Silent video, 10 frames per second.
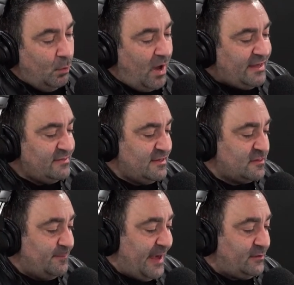Why is the
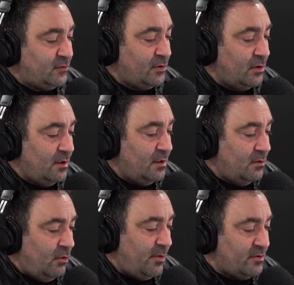Spectre
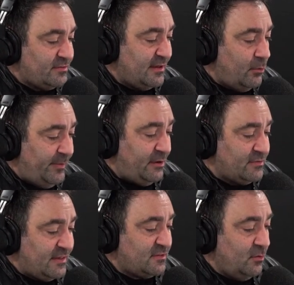Omar's Omer
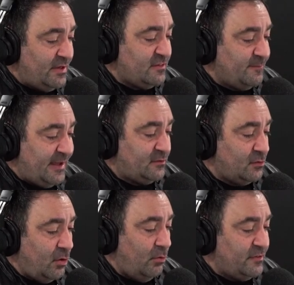is asking, why is the
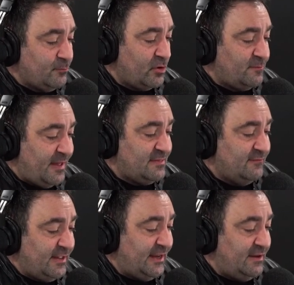Spectre always more
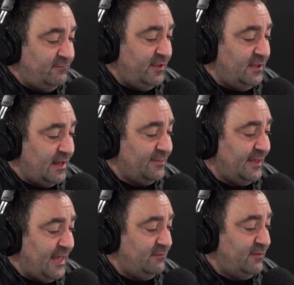expensive than Envy? I
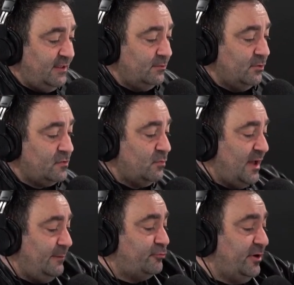think Envy looks
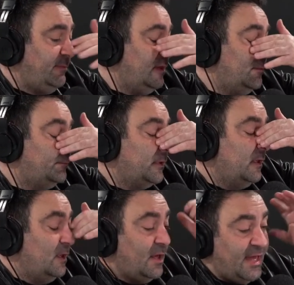way premium.
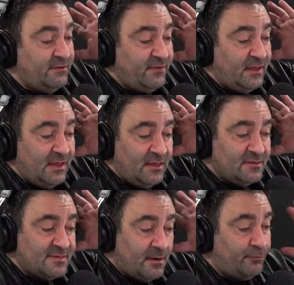Envy
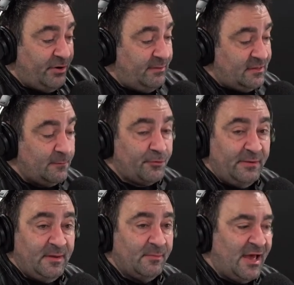is their premium. It's a
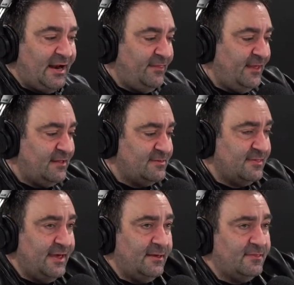premium line. I think
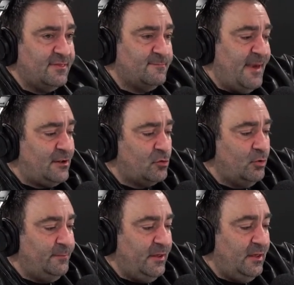it's like Spectre
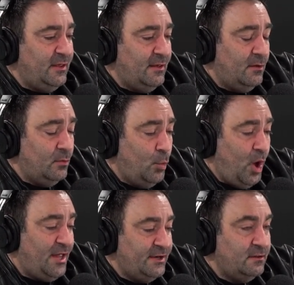would be
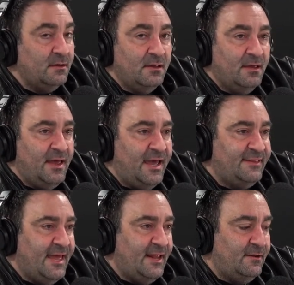one,
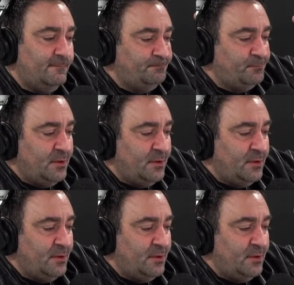and then